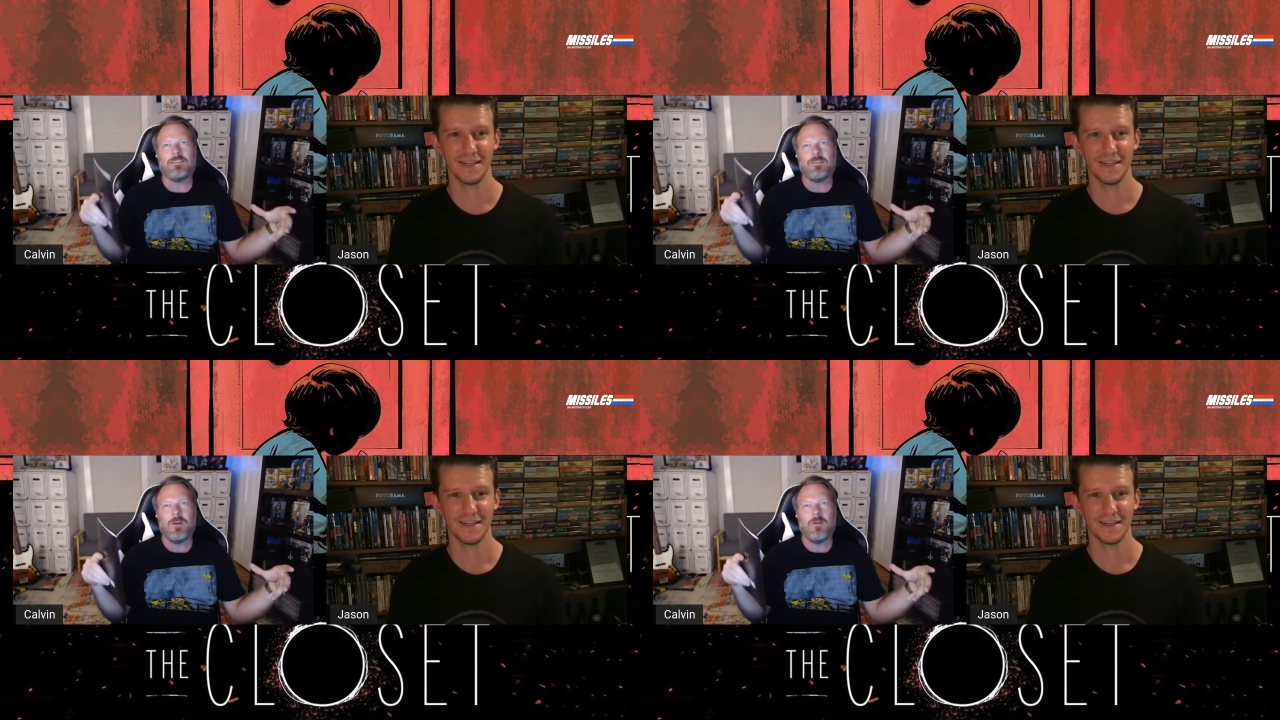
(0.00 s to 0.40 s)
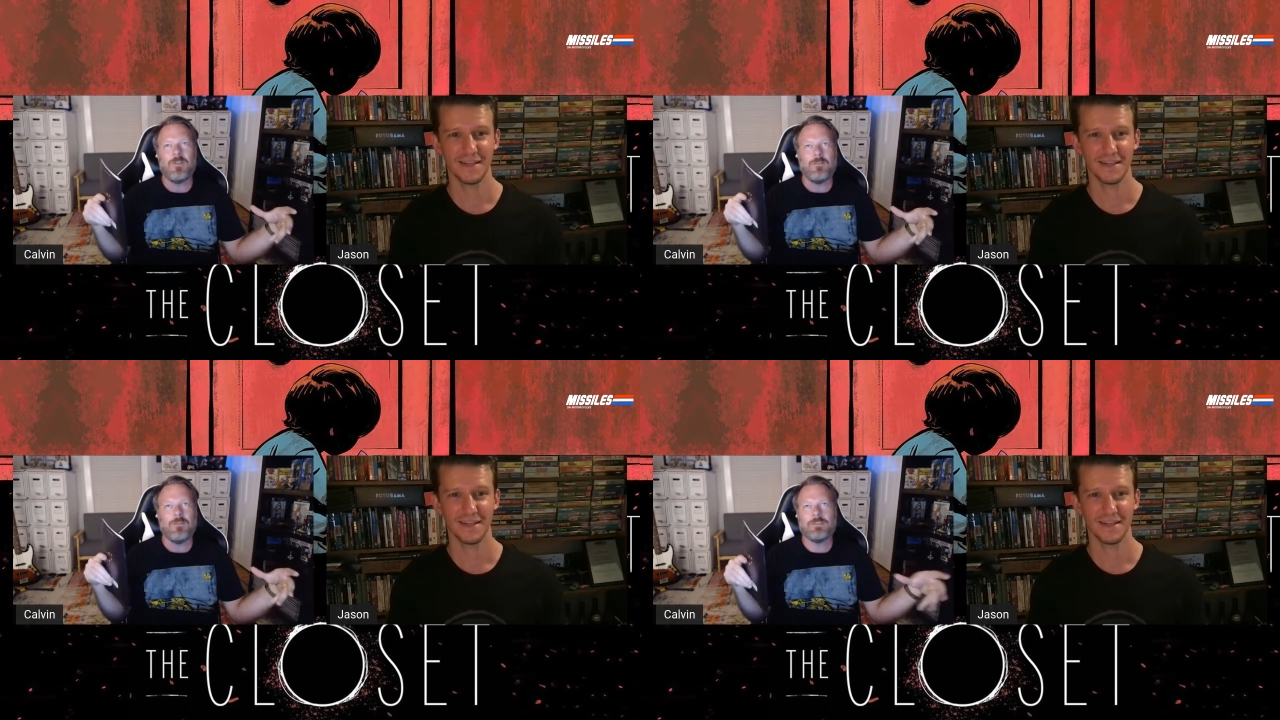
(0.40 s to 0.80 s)
Speaker 1: away with
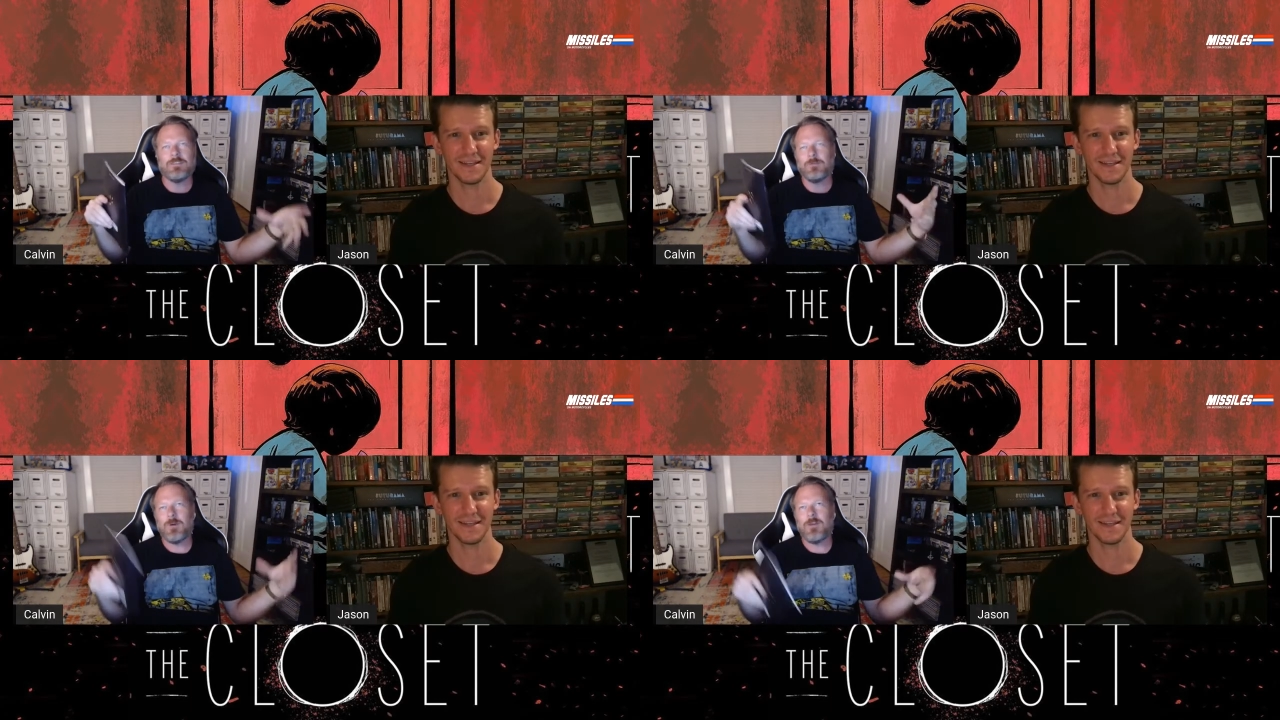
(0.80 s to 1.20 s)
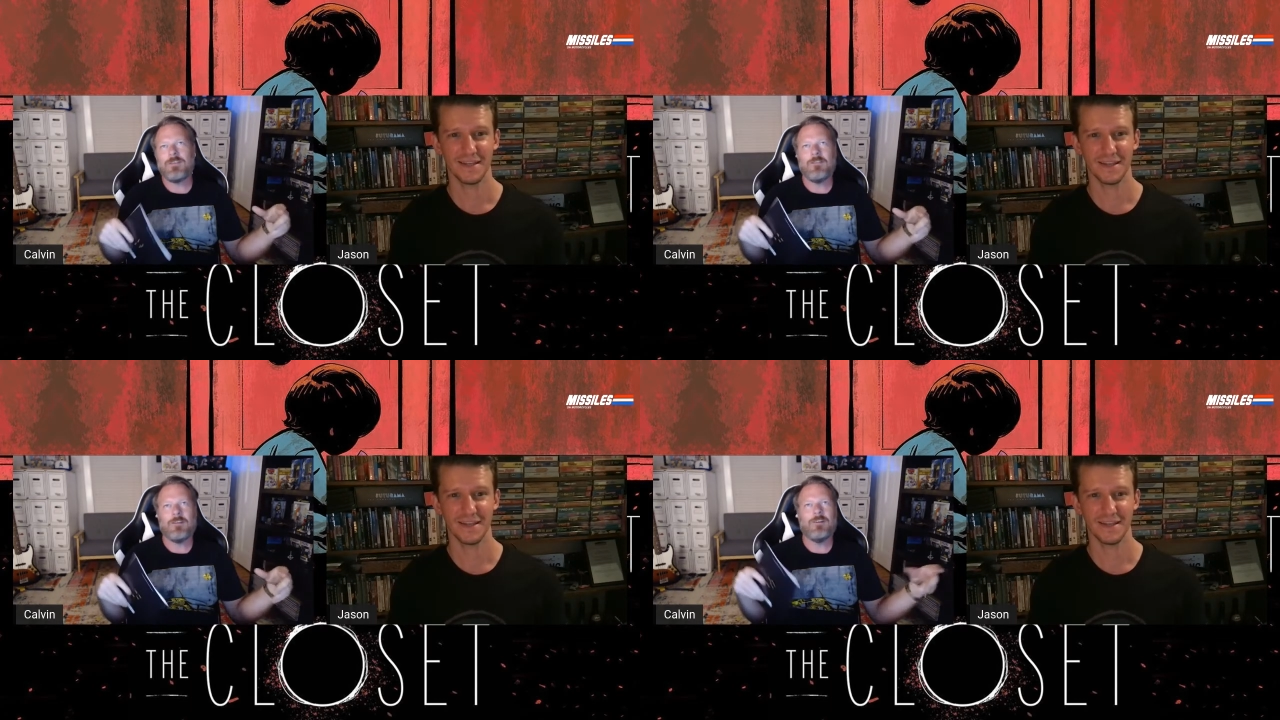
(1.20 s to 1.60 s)
it because his wife's
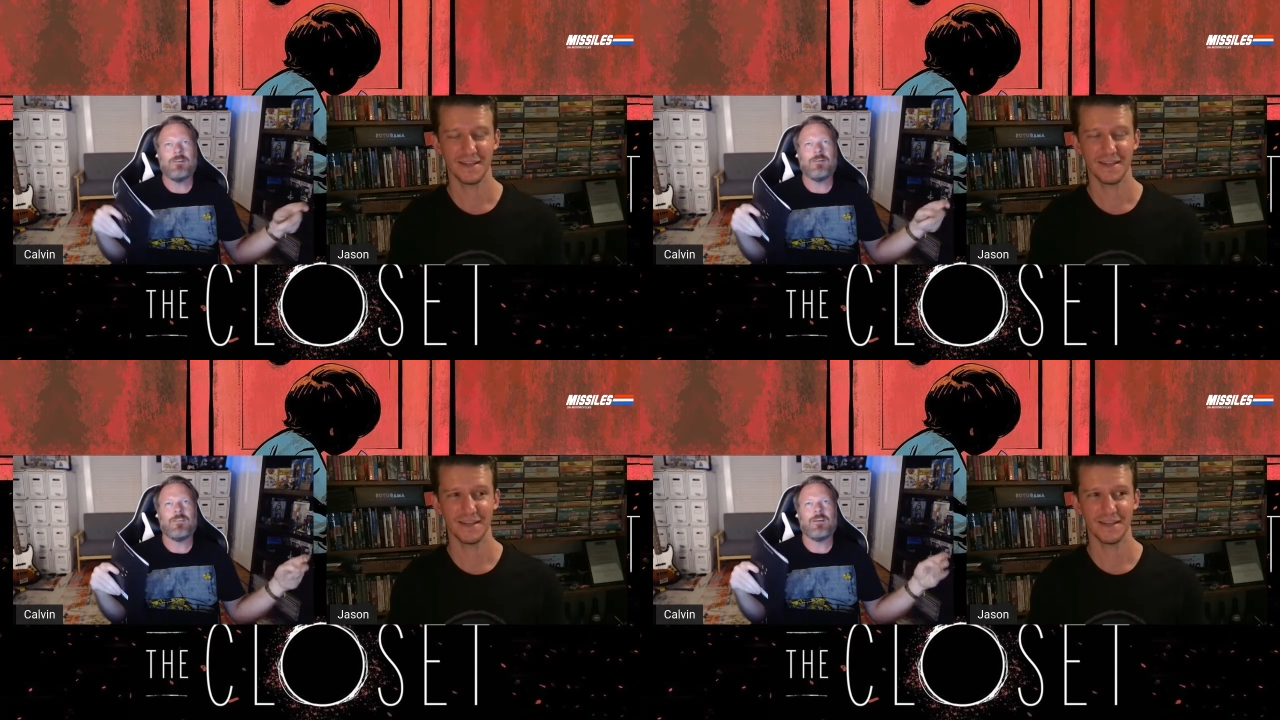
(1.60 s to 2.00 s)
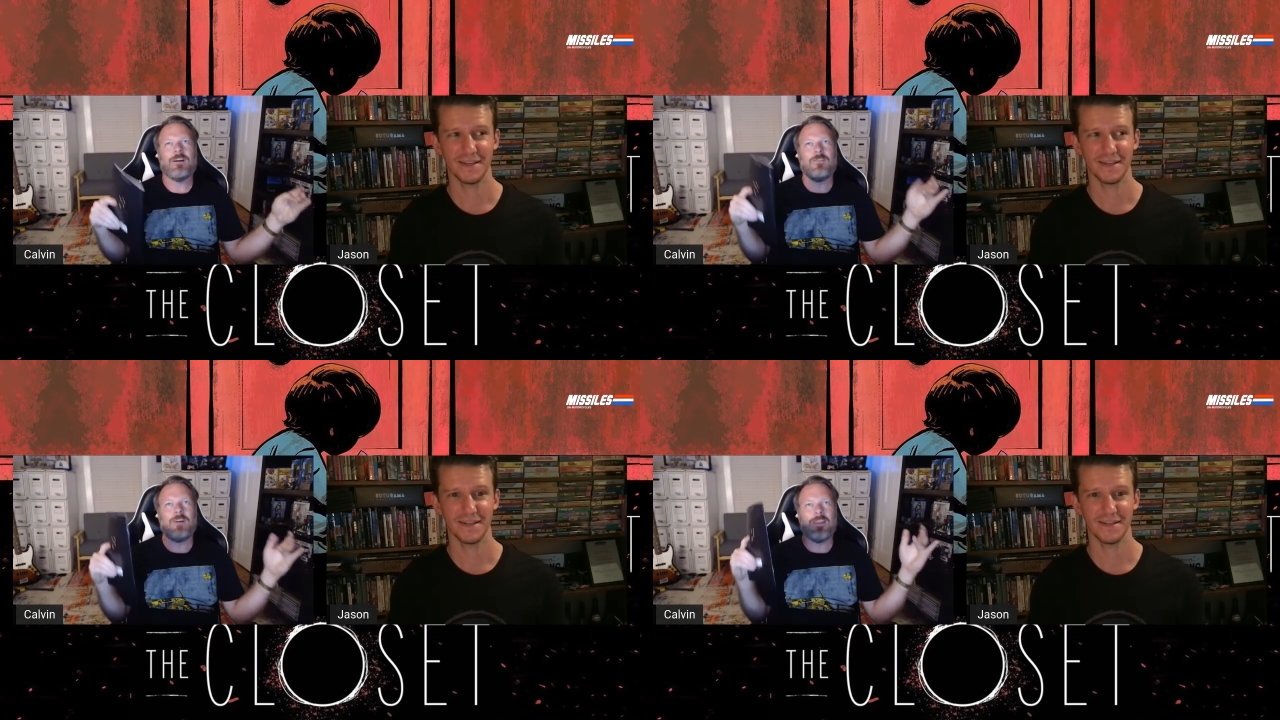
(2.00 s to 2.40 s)
never gonna look there. But